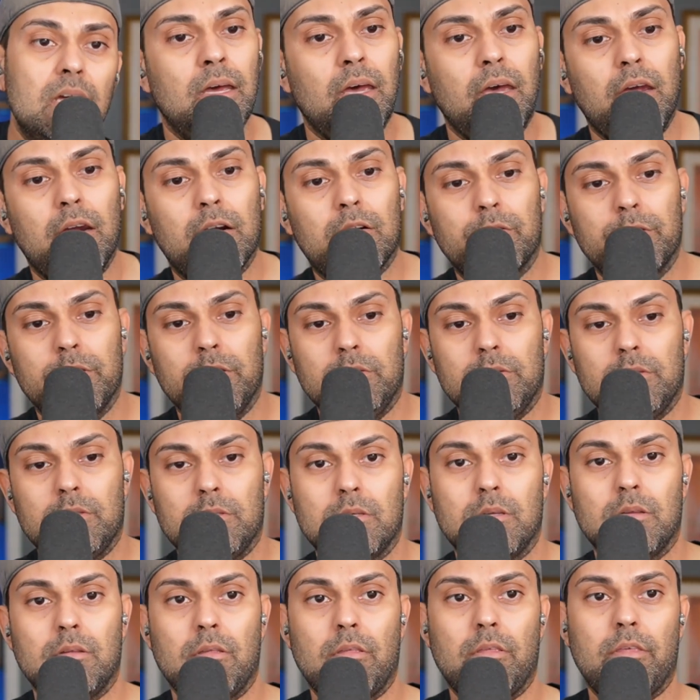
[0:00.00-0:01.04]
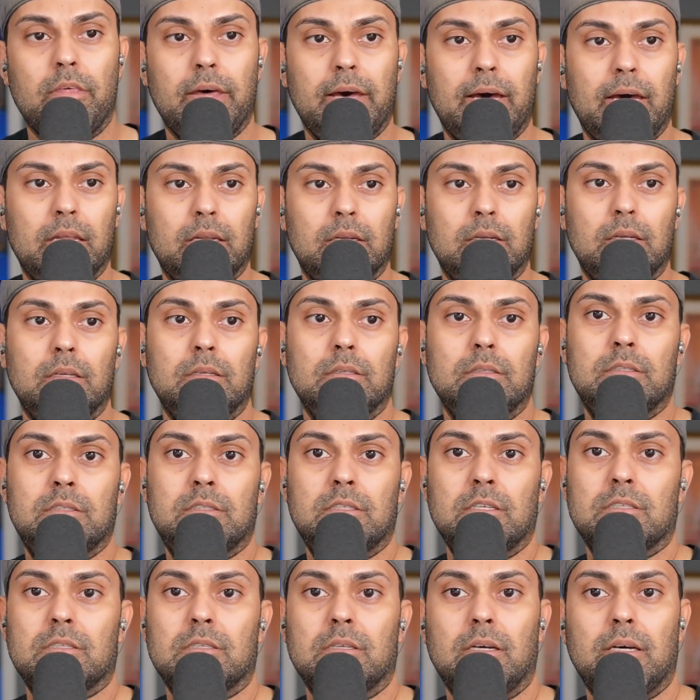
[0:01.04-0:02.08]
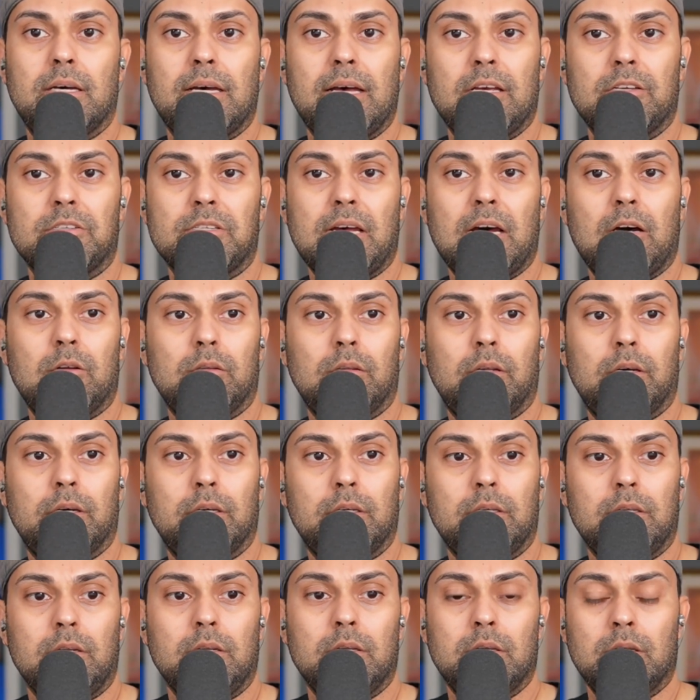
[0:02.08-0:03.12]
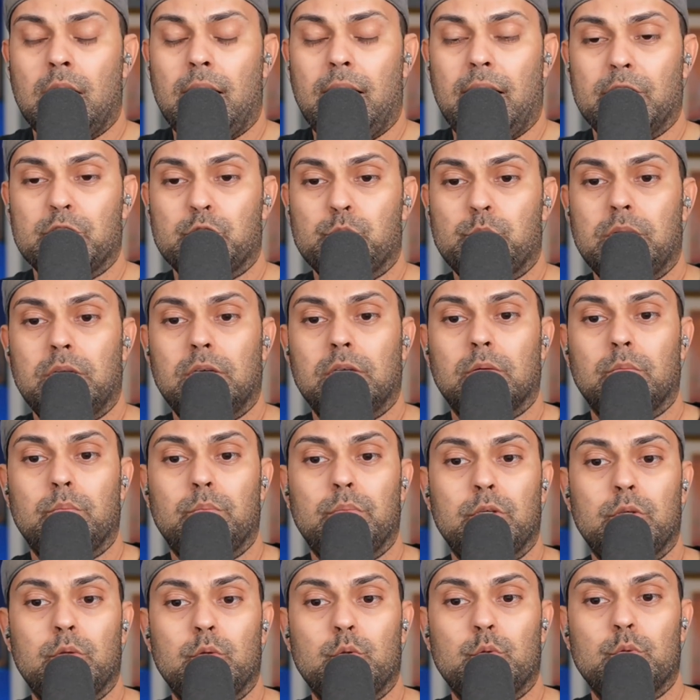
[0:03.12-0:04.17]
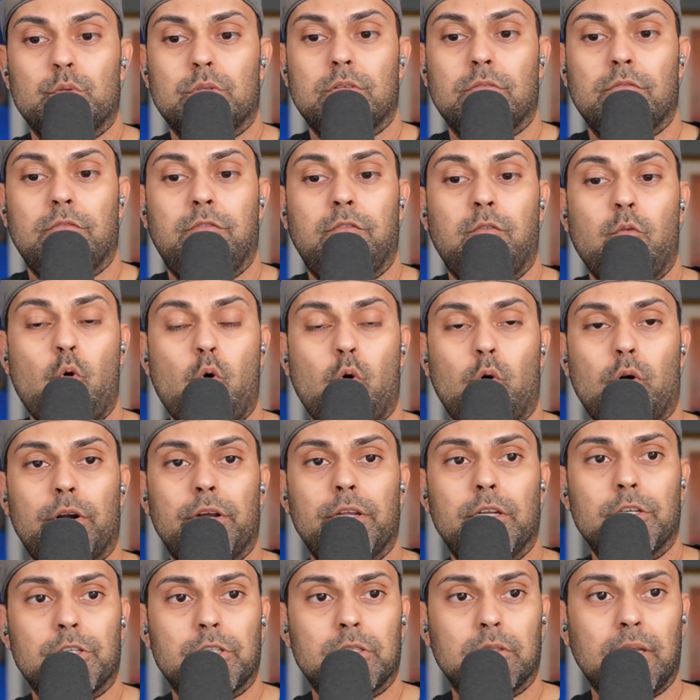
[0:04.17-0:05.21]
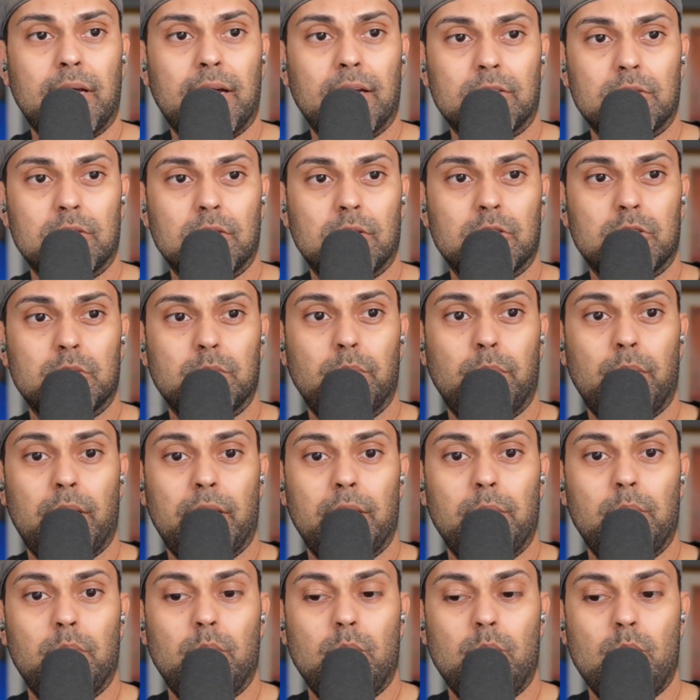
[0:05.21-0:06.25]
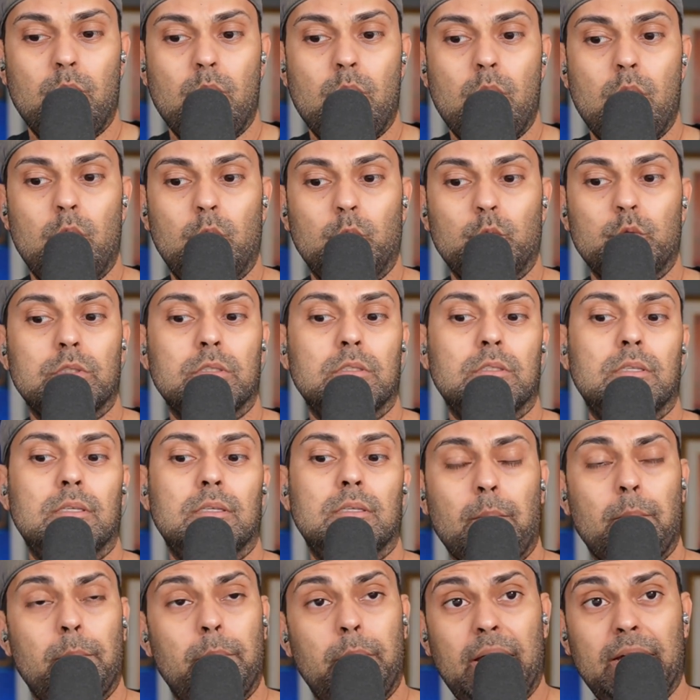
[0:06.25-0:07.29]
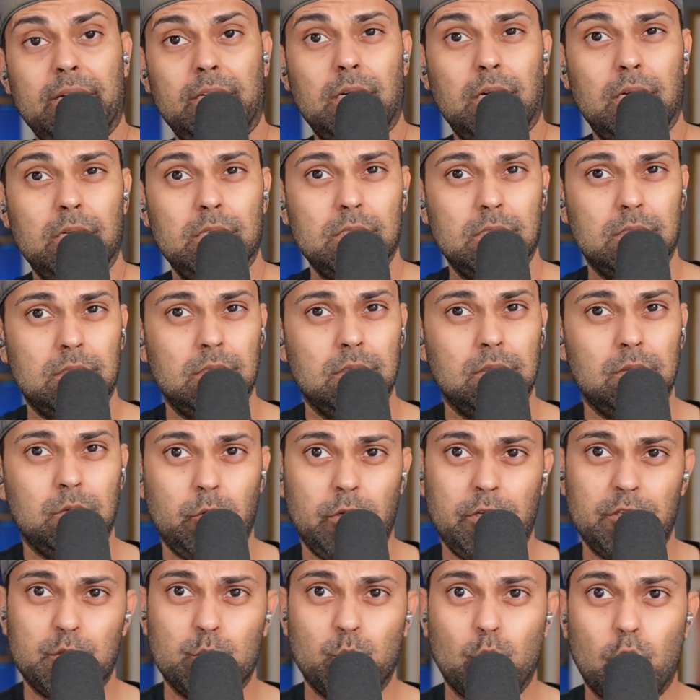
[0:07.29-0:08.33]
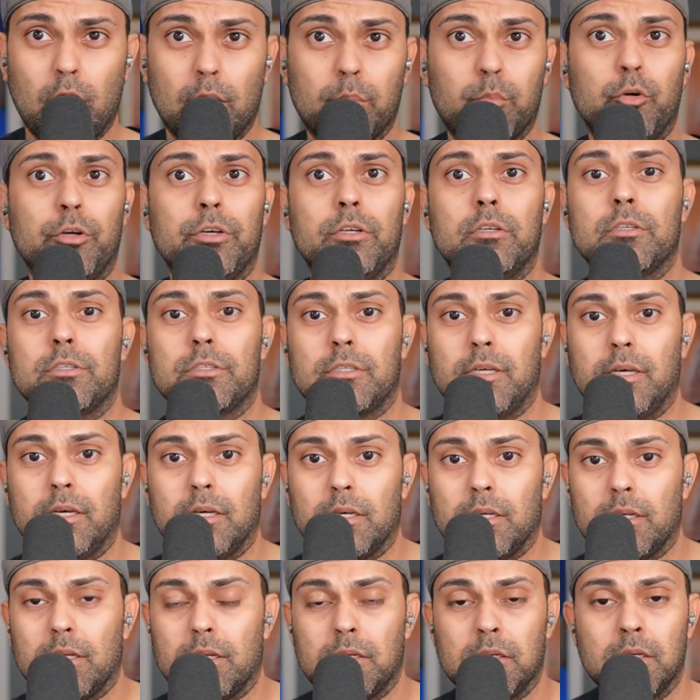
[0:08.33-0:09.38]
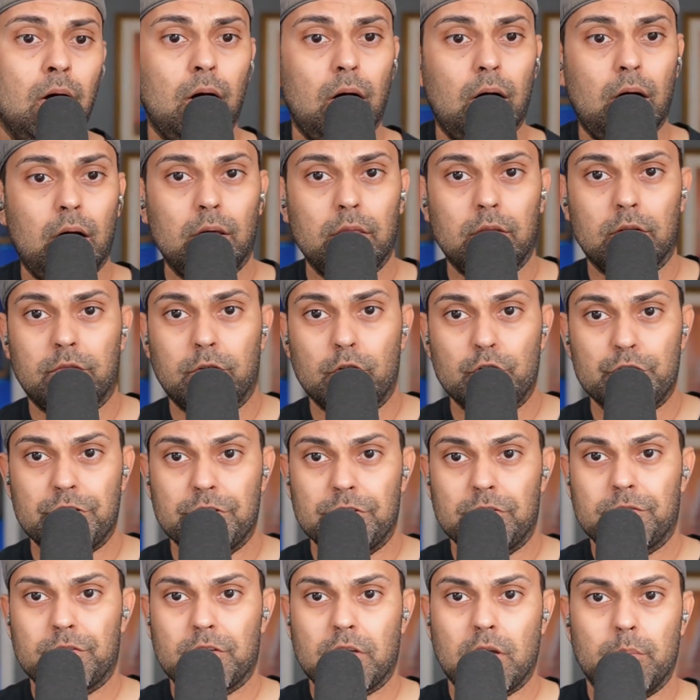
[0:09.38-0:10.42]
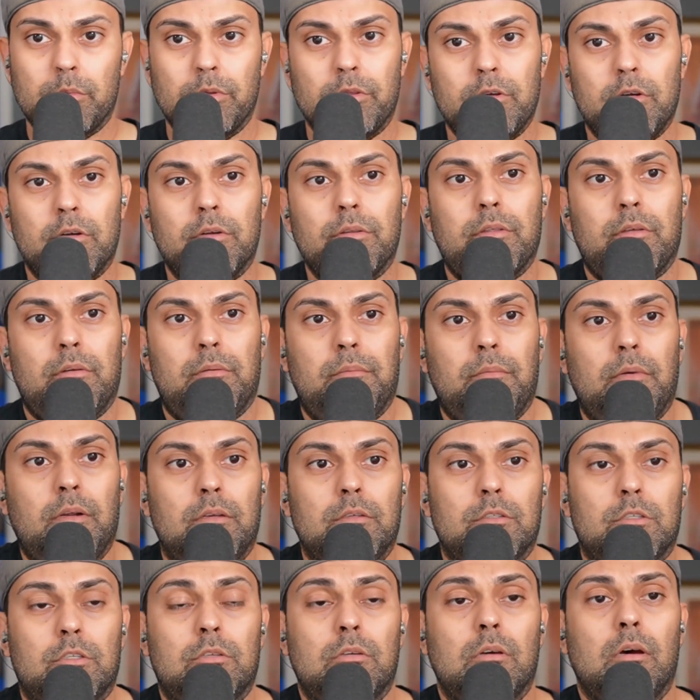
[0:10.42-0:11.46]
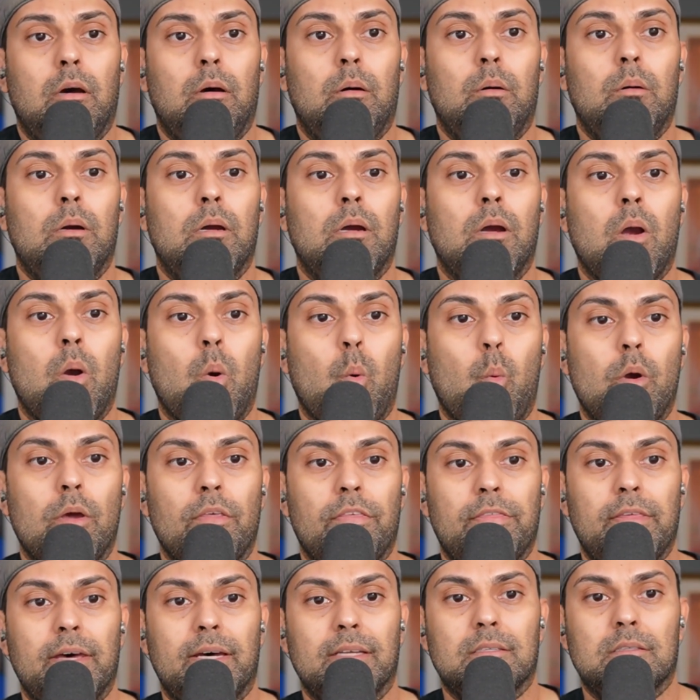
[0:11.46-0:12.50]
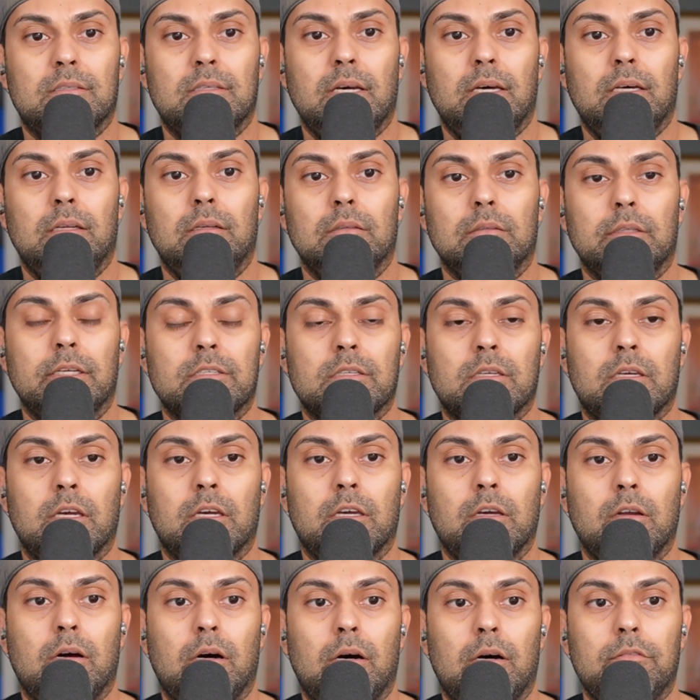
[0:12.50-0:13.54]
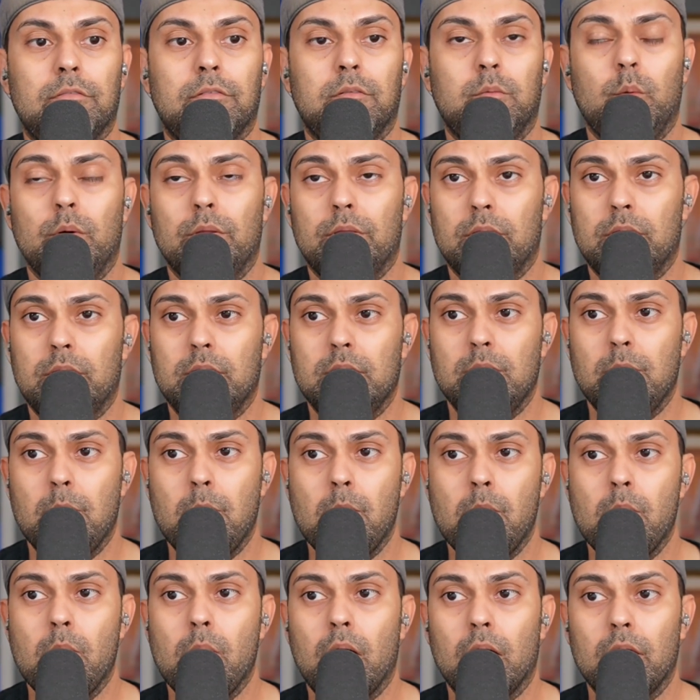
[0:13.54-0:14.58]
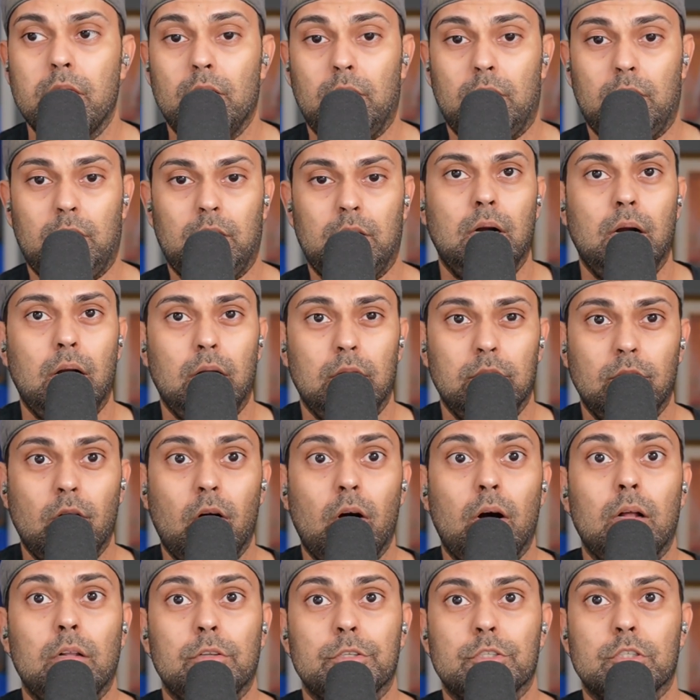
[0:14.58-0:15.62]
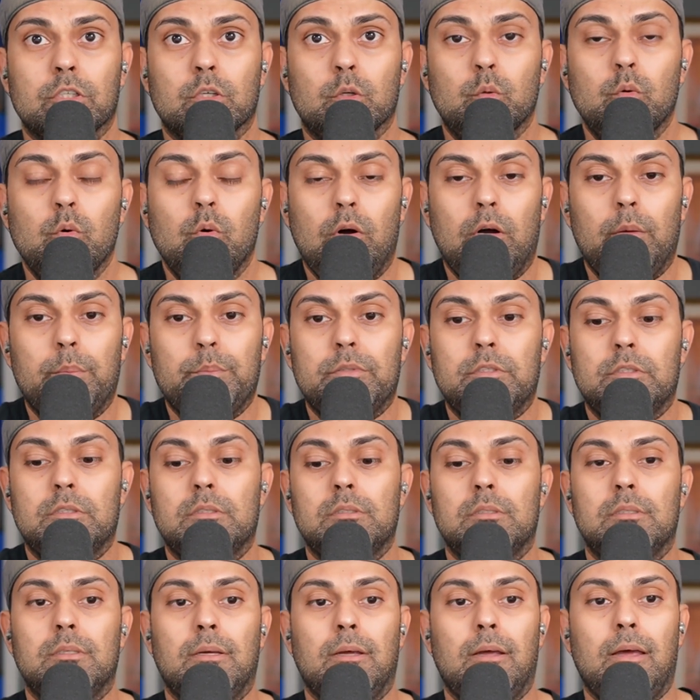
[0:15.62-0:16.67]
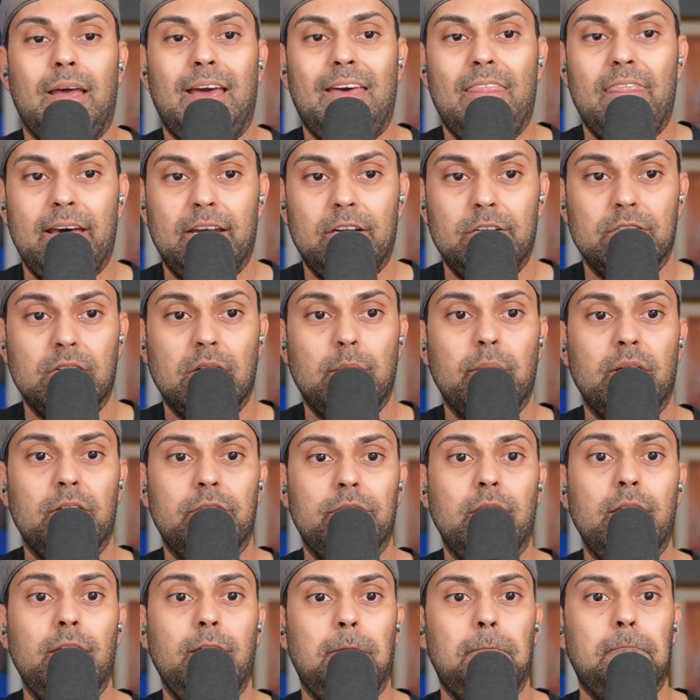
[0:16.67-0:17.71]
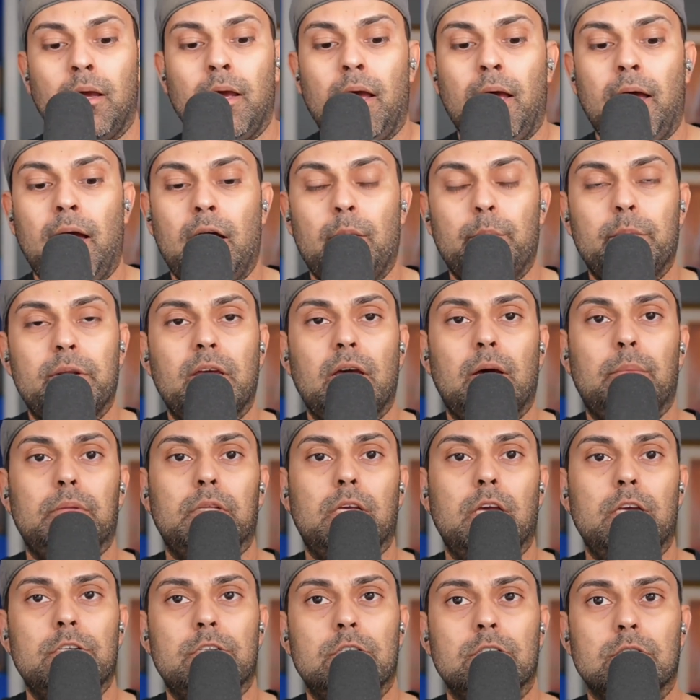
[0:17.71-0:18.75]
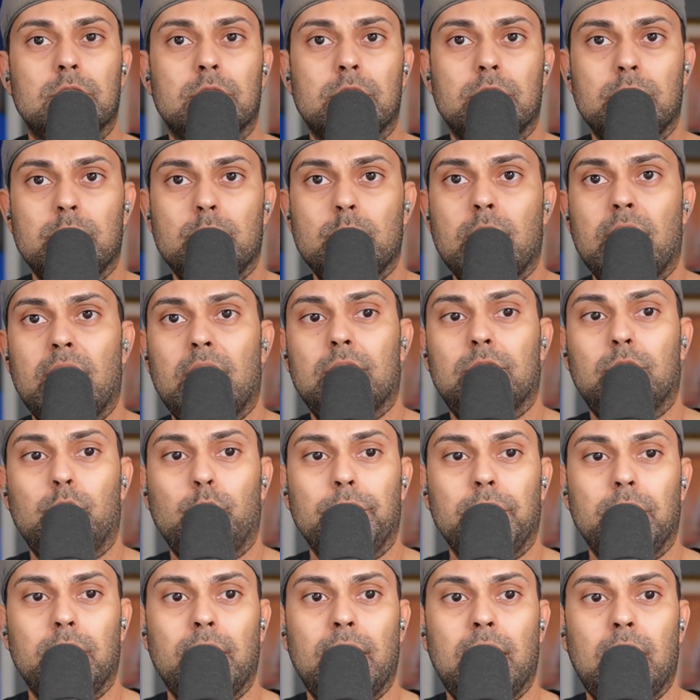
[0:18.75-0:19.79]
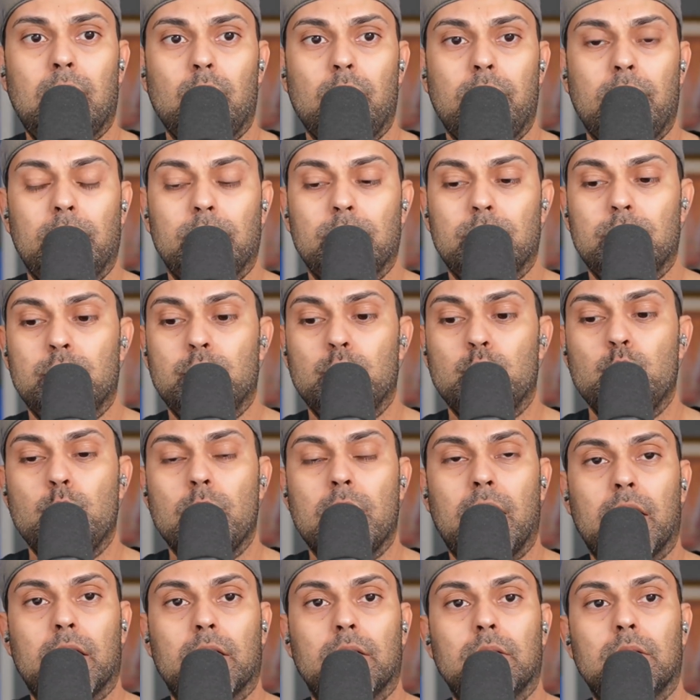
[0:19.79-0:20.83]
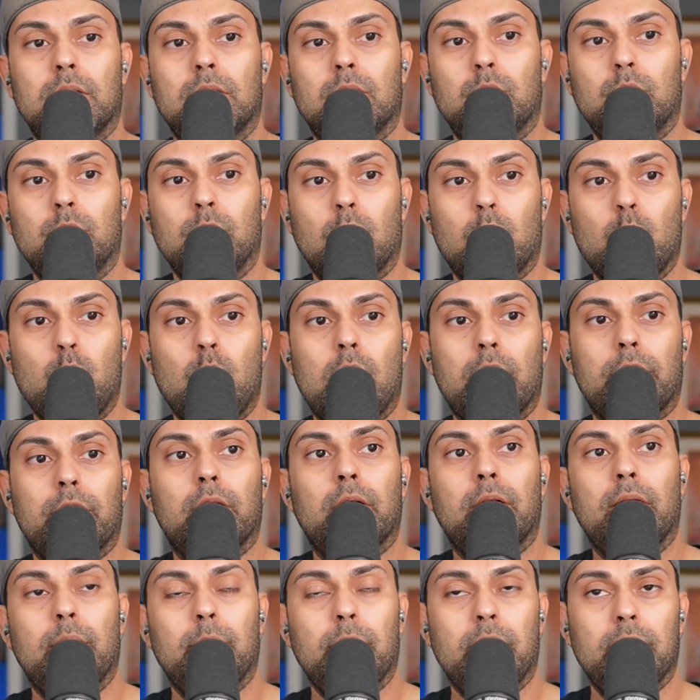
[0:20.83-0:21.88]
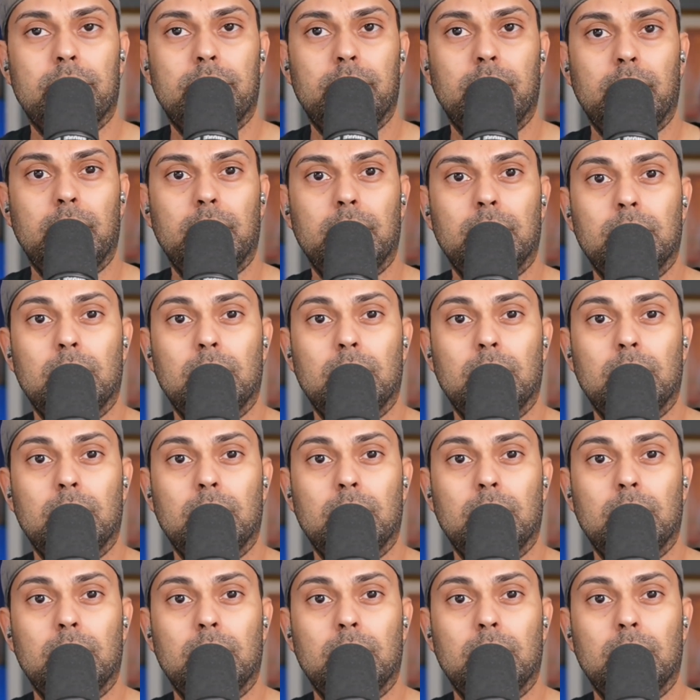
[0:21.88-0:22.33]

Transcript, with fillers: areas that CISA has outlined as being abused for initial access by most bad guys, ransomware operators, and other versions of scum of the earth. So with that said, let's kick it off with the mother of all screw-ups, and that is MFA. How many applications do you have right now that do not require MFA?